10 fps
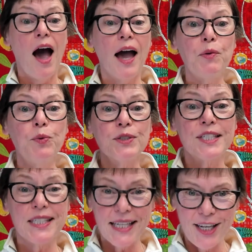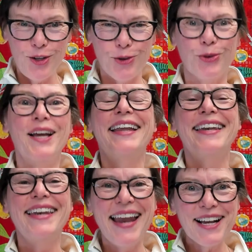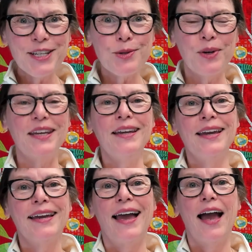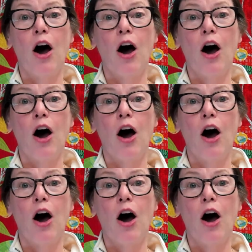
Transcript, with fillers: I will see you next week